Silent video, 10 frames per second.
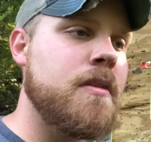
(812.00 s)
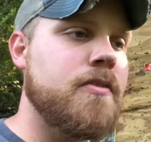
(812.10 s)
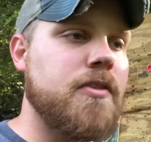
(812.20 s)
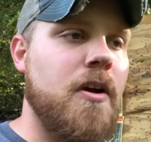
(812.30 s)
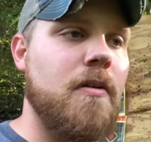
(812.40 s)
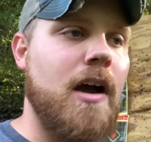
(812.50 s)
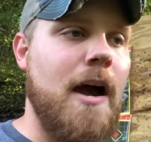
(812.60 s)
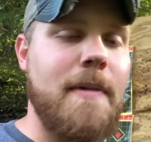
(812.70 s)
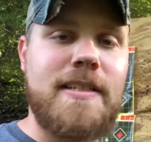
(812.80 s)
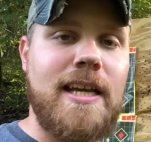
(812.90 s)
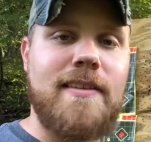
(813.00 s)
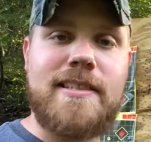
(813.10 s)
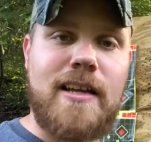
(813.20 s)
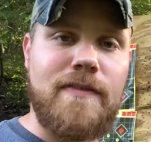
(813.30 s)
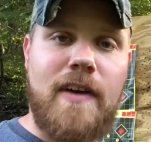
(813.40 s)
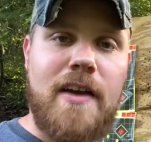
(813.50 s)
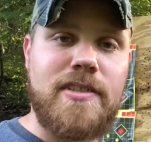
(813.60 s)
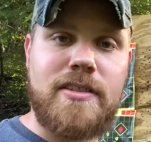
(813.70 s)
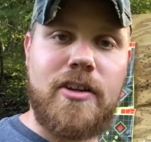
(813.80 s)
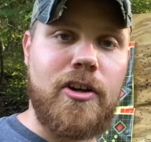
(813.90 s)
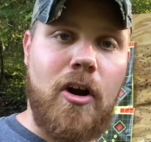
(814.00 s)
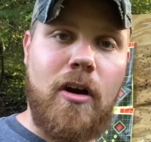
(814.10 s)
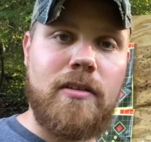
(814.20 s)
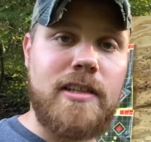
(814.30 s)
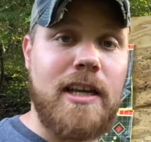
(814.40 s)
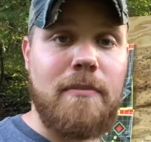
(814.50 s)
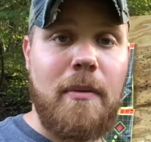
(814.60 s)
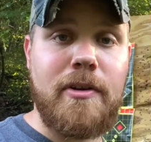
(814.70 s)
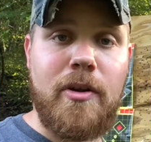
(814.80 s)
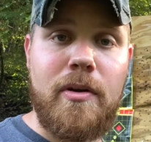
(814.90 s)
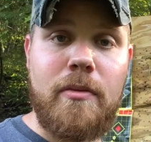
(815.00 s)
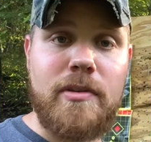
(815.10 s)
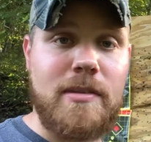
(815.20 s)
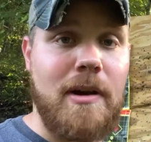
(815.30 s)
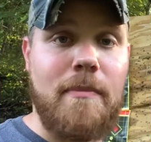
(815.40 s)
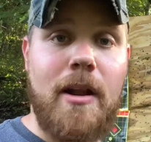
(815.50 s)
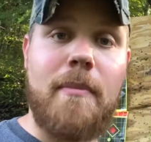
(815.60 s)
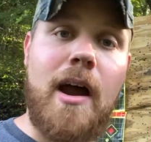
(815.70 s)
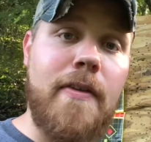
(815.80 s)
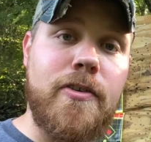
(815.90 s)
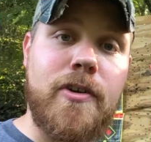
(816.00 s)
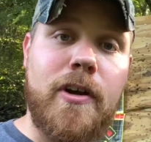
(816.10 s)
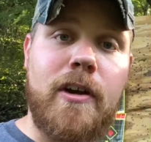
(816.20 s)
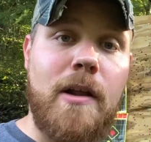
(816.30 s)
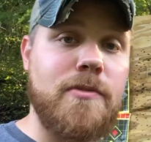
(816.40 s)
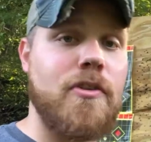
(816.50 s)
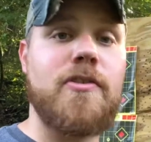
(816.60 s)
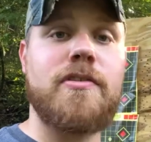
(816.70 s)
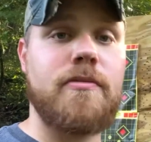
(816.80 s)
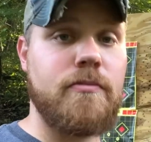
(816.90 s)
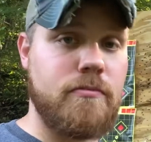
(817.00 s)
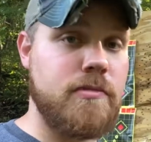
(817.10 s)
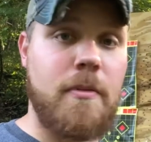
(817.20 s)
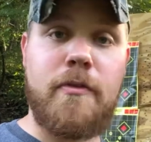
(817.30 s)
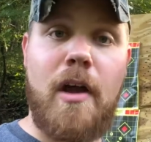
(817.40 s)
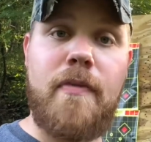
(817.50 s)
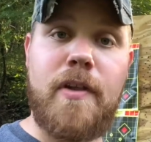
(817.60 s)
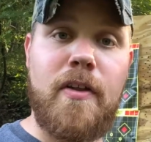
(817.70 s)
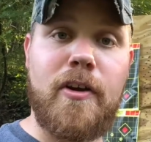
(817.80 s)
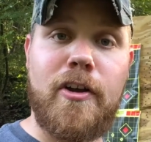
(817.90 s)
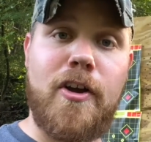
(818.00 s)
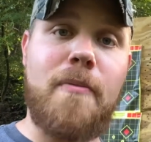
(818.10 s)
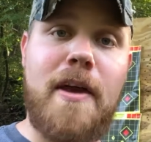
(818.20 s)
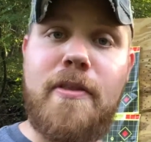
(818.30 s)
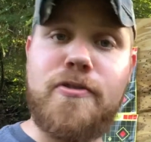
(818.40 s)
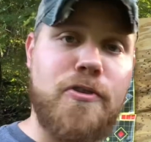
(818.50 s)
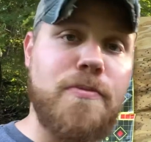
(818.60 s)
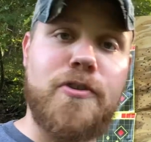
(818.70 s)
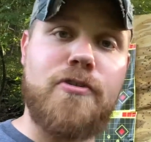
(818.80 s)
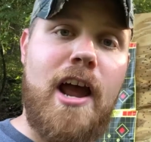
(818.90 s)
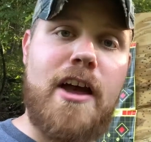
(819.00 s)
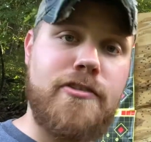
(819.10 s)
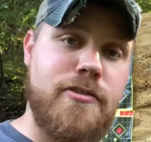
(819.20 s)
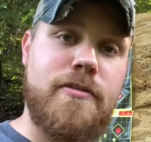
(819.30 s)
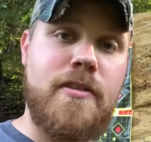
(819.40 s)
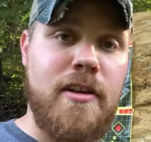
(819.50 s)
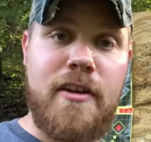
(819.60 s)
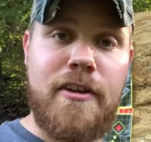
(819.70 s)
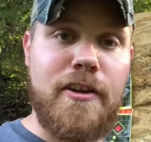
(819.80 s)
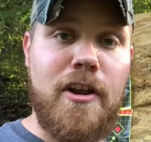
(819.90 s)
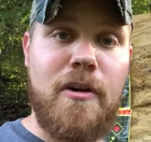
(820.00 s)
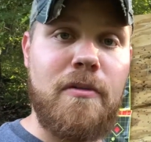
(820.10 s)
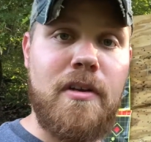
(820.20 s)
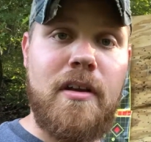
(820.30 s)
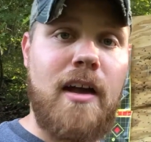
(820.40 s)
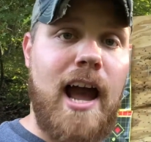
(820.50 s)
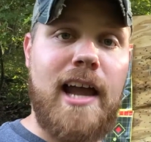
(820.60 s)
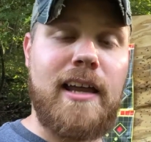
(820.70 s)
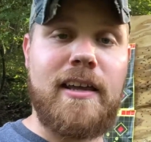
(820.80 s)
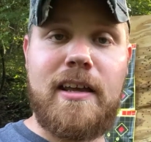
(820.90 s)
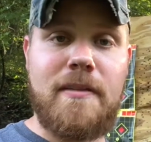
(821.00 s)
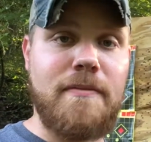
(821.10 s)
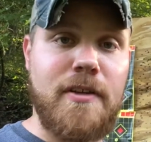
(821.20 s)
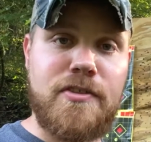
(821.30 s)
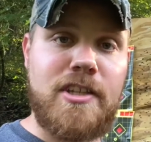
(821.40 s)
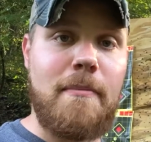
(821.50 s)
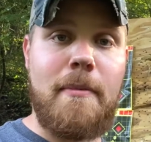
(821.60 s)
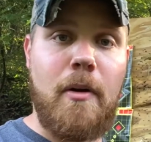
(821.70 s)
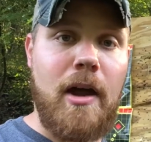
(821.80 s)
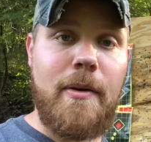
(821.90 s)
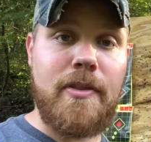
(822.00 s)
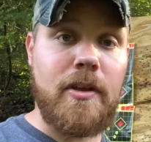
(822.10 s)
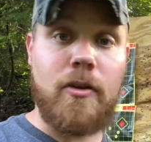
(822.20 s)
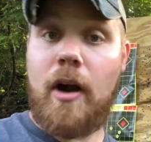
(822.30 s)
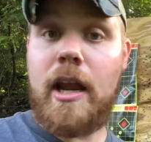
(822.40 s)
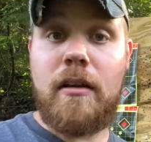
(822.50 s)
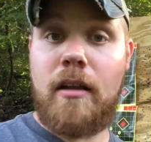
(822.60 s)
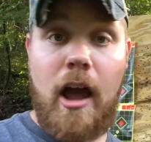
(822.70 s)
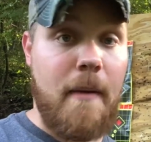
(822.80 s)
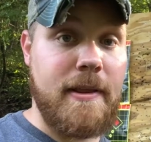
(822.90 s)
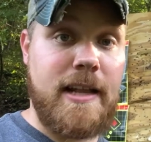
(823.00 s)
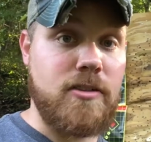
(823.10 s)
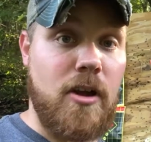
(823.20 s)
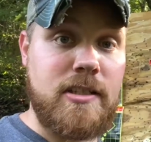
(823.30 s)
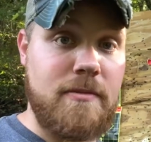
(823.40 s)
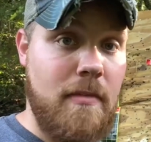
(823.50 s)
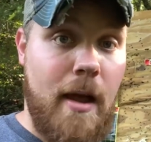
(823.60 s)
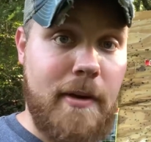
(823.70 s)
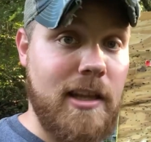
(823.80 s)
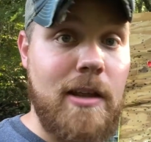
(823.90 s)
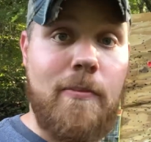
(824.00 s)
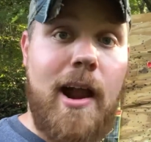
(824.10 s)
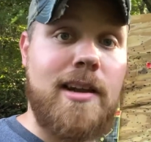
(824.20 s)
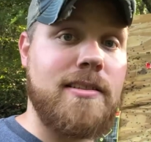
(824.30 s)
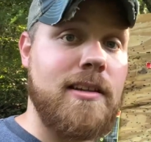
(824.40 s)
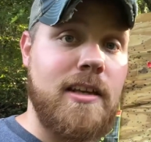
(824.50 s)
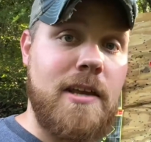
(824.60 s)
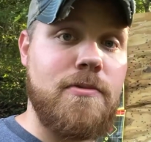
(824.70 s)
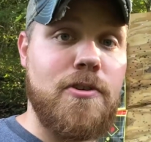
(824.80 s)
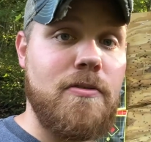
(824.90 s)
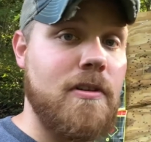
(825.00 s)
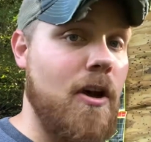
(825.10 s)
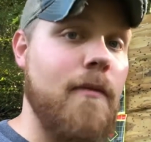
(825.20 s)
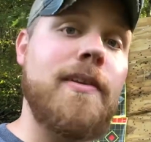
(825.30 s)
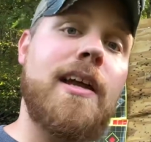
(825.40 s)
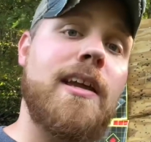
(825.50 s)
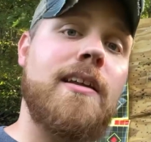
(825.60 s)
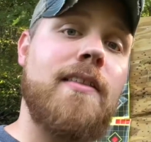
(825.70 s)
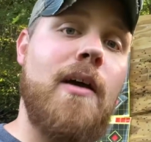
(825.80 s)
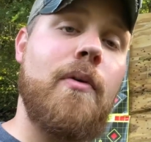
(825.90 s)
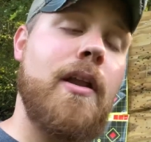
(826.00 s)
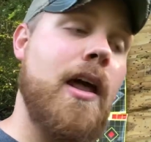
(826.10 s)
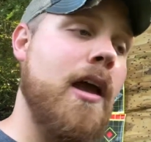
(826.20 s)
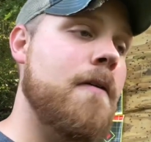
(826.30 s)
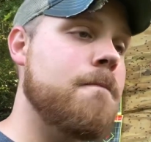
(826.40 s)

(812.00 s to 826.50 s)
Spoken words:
So I'm not taking this out to 500-600 yards. It could probably do it with somebody better behind the trigger. And I'm sure there's some of you out there that are going to go, man, those groups are trash. Or, you know, I can get, you know, sub them away with it. Great. I mean, that's awesome. I'm going to keep practicing and keep shooting, and hopefully I can get to that one day.